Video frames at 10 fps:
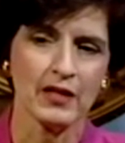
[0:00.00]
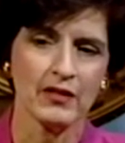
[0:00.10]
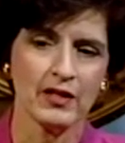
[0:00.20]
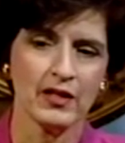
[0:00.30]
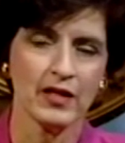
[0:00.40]

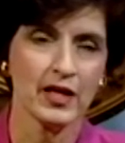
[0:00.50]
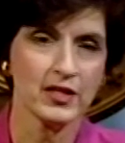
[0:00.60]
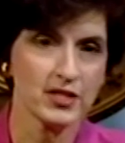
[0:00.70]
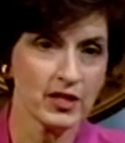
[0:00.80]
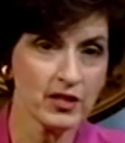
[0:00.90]
The
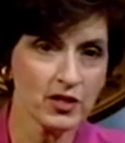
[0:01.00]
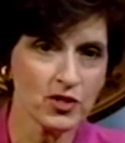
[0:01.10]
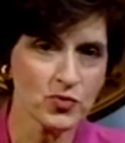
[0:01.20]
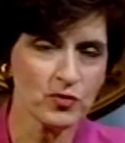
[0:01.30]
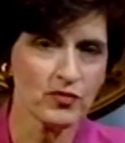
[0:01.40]
Iannitelli
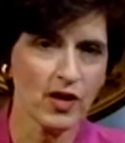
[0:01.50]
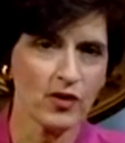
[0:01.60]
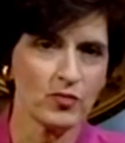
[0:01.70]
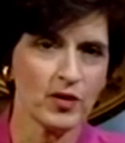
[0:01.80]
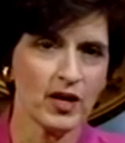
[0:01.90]
years were
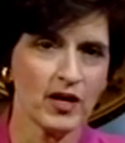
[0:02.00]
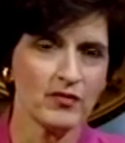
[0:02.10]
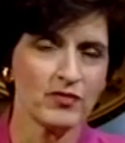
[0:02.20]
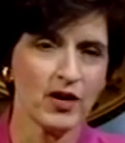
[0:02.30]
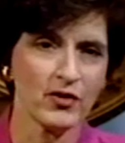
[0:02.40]
followed by
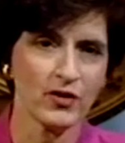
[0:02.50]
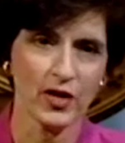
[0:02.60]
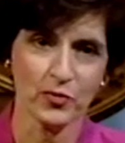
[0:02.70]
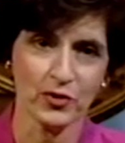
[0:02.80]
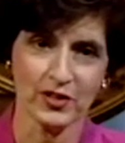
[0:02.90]
Father
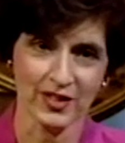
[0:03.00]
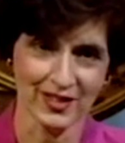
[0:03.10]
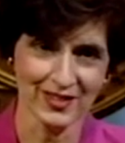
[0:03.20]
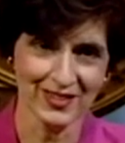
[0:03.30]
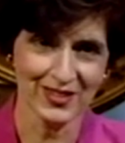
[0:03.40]
Edward
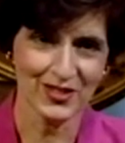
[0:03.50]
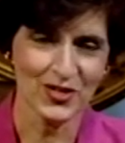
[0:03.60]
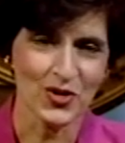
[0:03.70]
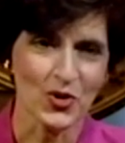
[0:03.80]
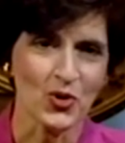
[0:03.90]
Glynn,
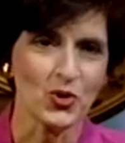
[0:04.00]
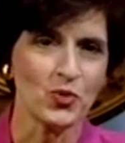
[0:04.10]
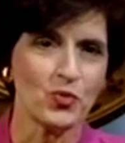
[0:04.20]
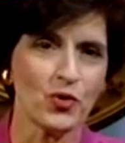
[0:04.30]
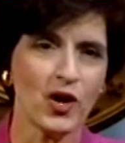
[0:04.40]
who
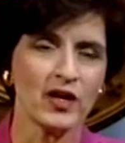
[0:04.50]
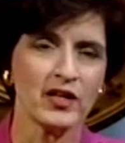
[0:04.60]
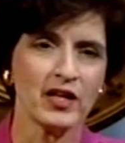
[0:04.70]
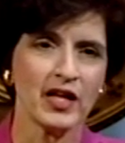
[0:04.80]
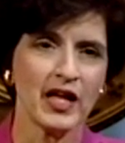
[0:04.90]
brought
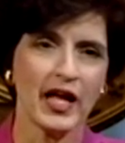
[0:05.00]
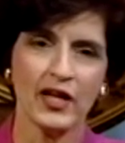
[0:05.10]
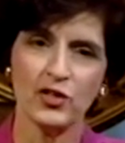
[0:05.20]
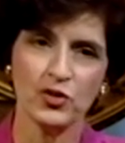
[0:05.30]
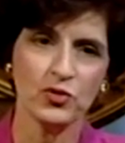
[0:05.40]
a
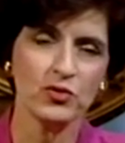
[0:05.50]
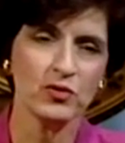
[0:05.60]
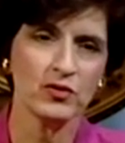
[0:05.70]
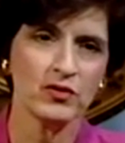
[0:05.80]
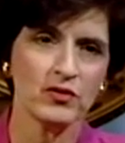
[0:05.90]
new
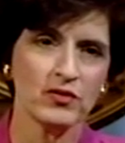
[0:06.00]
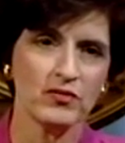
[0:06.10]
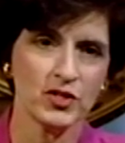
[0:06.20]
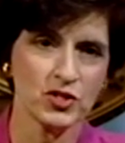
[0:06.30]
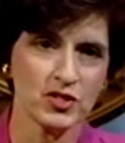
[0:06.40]

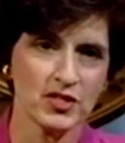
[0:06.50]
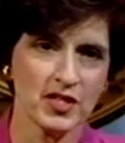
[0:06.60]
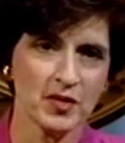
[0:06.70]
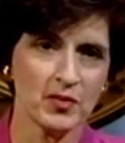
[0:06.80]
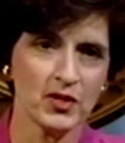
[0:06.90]
vision to
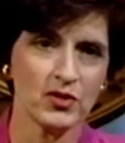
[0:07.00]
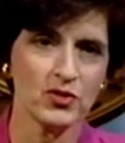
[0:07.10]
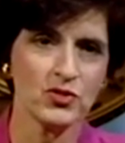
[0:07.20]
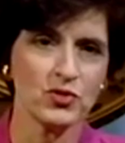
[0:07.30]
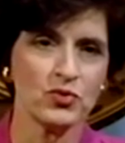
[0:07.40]
St.
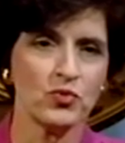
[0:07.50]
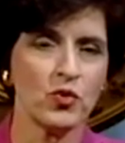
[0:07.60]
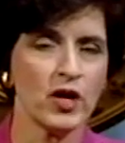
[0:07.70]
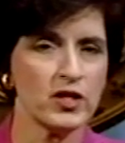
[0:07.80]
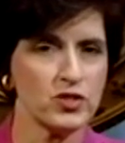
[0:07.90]
Peter's, who
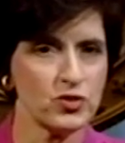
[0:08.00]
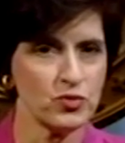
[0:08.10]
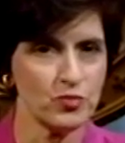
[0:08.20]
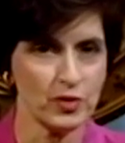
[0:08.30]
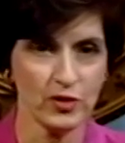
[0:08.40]
wanted
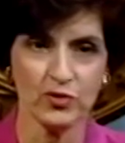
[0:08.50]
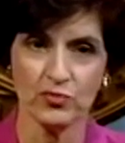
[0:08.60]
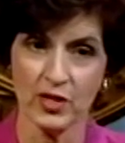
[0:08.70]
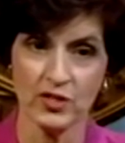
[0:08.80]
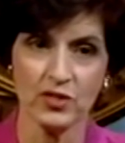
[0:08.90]
to build
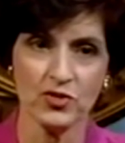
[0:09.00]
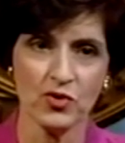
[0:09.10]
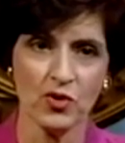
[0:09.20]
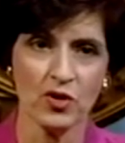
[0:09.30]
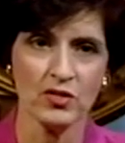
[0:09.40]
residence
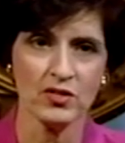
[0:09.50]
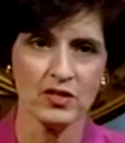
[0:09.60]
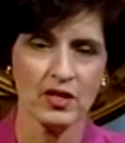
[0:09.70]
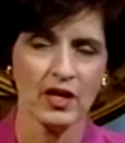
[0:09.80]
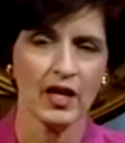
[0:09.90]
halls,
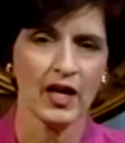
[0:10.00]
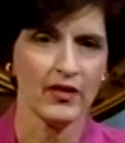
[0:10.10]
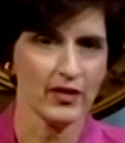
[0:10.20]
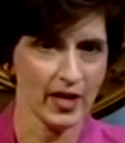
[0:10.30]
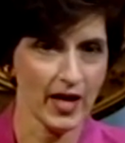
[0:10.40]

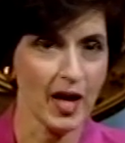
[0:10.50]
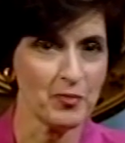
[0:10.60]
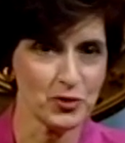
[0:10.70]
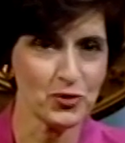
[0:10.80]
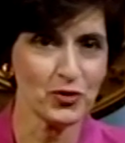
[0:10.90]
and that
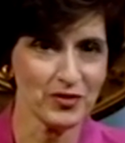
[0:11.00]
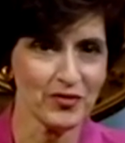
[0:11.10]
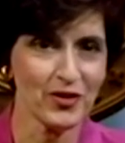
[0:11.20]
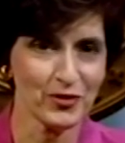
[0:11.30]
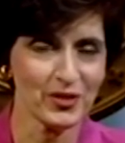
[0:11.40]
happened during
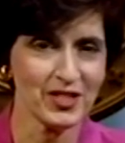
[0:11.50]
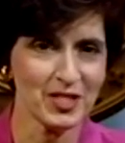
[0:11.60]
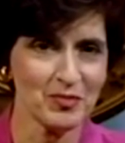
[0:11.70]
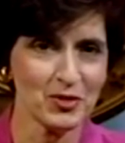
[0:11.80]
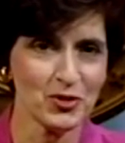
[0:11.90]
Father Glynn's
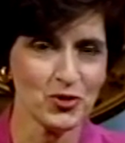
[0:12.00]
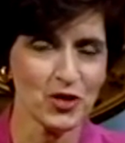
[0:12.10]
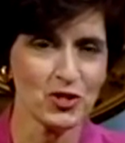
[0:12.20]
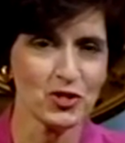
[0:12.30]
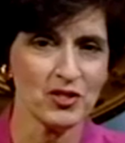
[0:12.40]

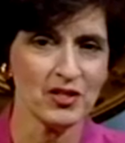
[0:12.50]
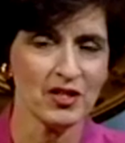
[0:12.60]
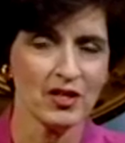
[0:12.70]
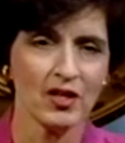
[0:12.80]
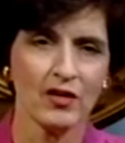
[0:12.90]
administration.
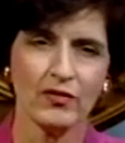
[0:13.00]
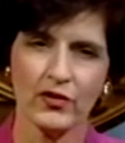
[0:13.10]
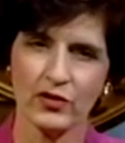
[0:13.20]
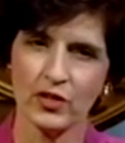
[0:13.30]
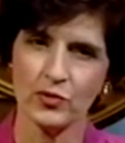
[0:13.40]

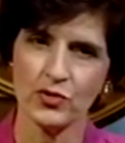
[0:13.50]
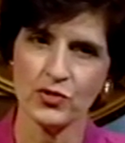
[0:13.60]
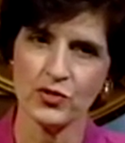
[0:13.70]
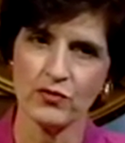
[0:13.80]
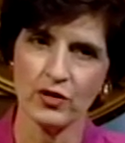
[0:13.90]
Father Glynn was
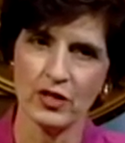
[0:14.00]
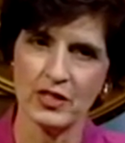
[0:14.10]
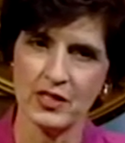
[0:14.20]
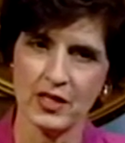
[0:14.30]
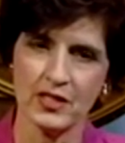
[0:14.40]
also very
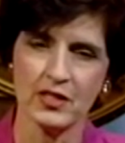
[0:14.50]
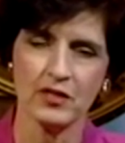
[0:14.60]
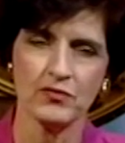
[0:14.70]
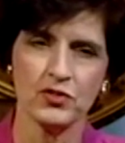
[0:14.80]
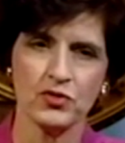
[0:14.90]

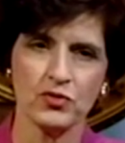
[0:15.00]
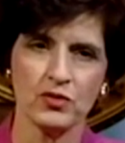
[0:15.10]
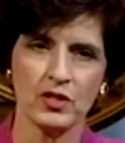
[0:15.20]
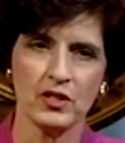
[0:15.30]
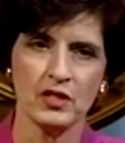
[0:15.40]
sensitive to
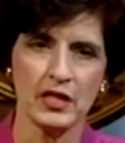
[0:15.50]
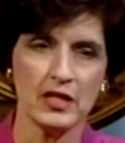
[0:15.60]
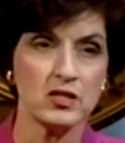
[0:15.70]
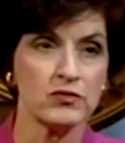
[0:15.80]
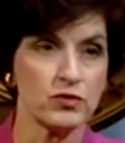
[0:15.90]
the
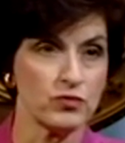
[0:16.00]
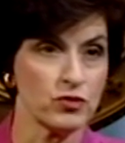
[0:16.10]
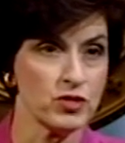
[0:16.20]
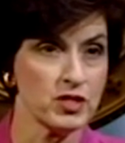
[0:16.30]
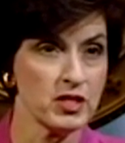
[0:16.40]
needs of
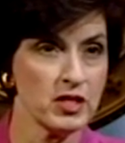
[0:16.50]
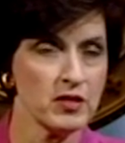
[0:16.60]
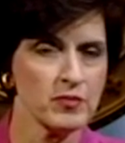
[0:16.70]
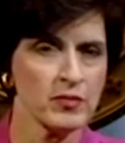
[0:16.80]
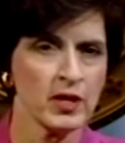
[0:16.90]
diversity.
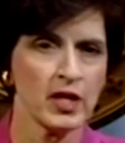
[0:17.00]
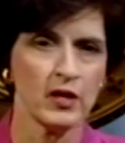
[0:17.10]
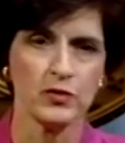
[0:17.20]
He